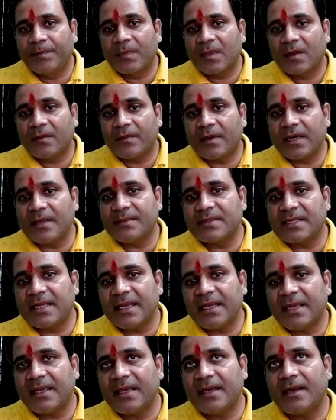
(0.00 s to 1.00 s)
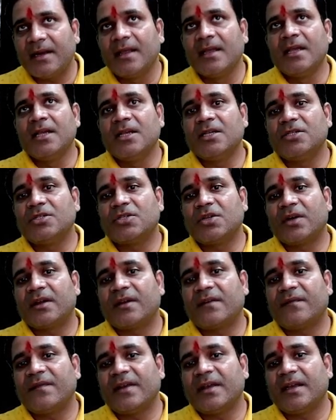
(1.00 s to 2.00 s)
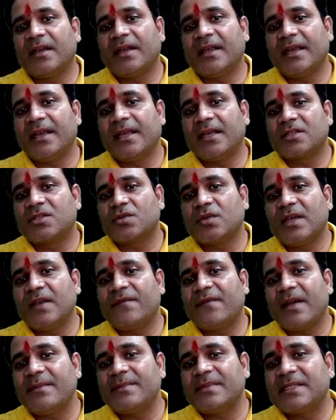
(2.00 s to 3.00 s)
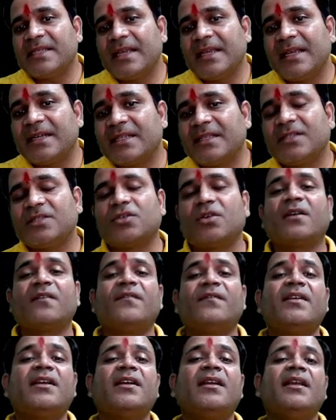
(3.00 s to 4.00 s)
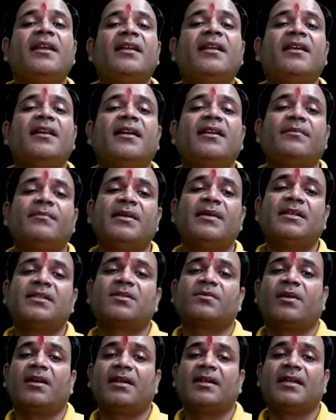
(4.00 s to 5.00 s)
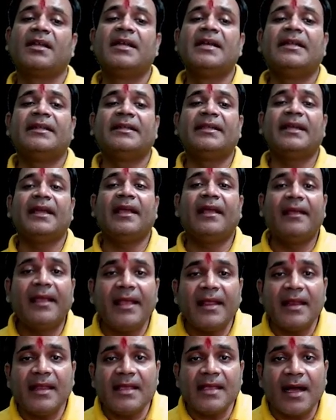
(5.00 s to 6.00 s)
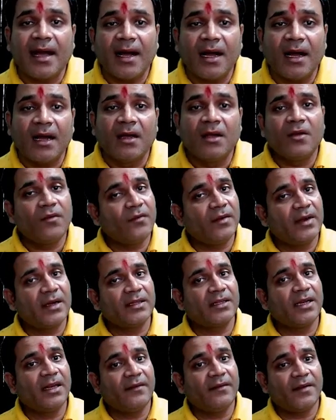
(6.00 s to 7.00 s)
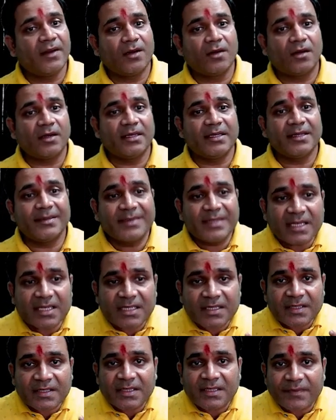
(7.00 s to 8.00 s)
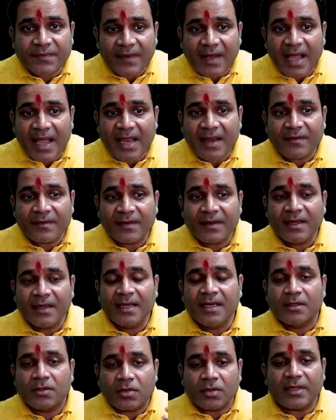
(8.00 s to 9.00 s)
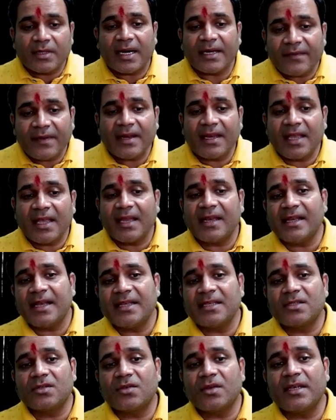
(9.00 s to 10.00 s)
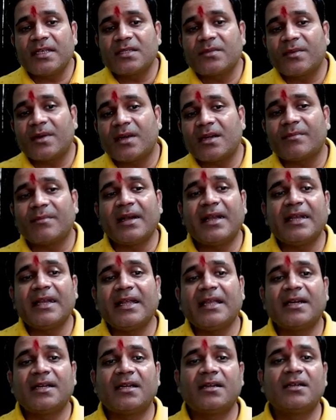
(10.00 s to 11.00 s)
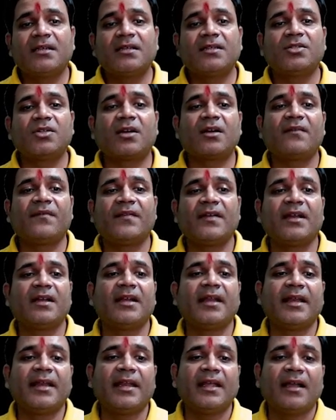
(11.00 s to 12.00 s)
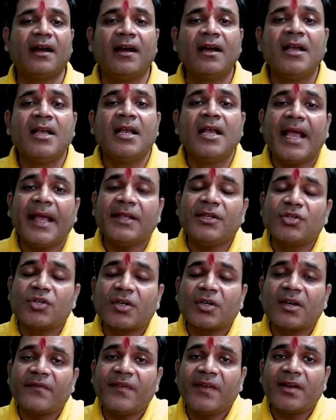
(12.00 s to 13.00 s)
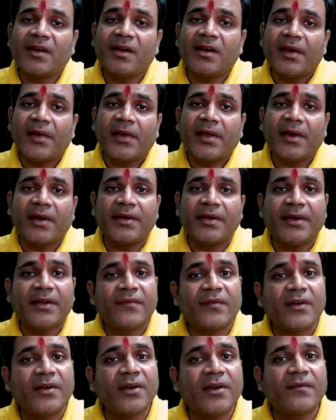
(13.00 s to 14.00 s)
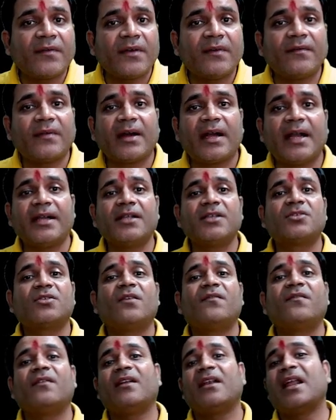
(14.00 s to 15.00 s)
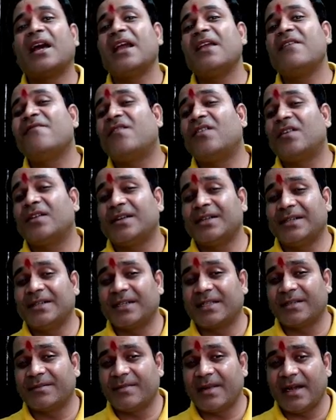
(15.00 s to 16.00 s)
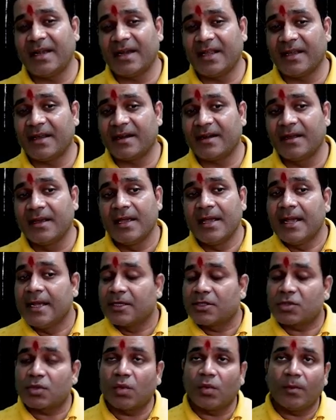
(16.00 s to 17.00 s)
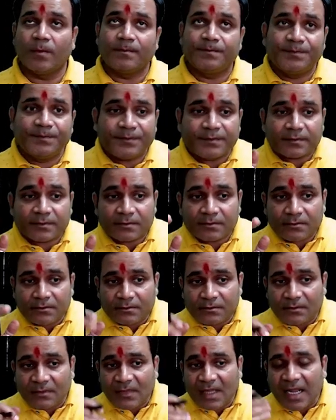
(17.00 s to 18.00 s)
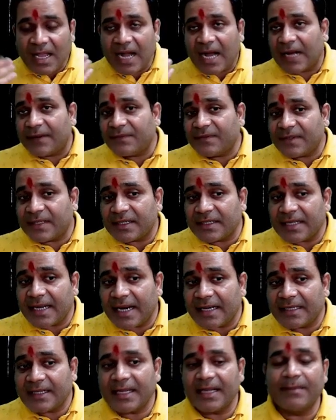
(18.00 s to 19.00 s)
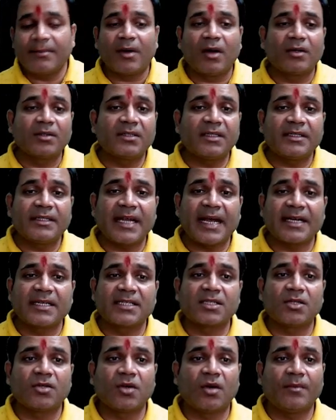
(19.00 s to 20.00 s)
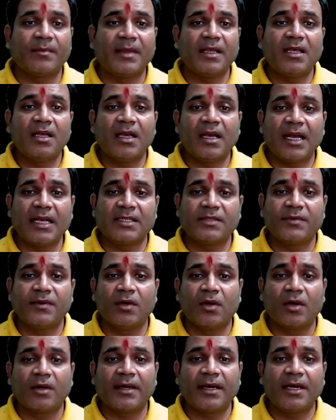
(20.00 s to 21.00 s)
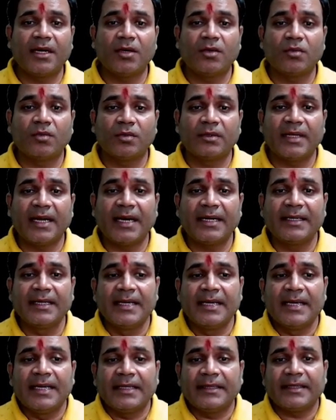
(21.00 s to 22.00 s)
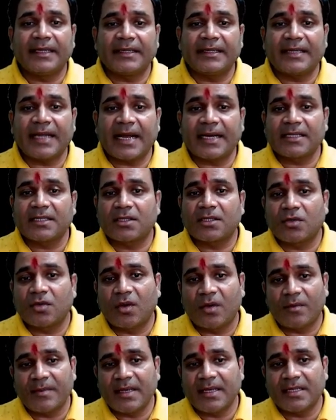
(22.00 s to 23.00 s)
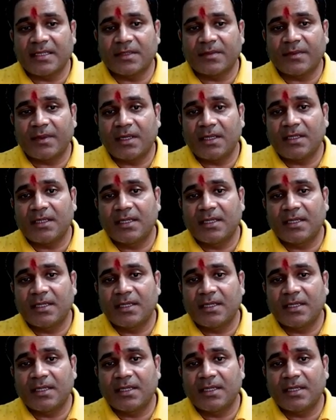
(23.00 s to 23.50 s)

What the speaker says: What I'm saying here, geographical area. So if I'm saying here the geographical area, it means what? The area where the living organisms find. So that very area is known as what, my dear? Geographical area. In geographical area, different varieties of life on earth, my dear. So after that, about the taxonomy, as we already know that taxonomy is what?